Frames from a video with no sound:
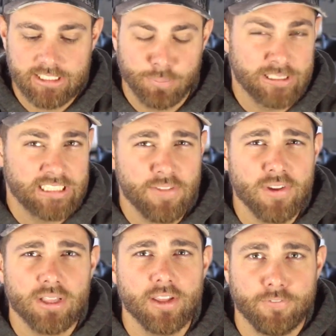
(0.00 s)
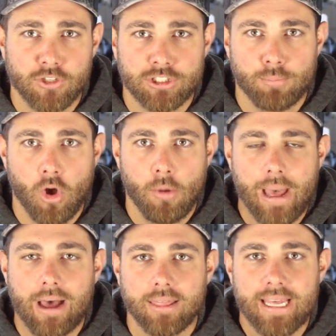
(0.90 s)
specifically for
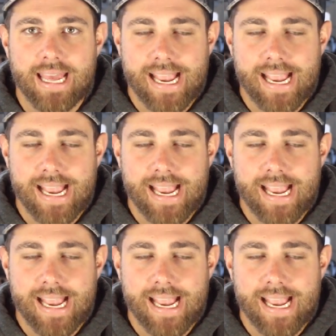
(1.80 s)
smallmouth,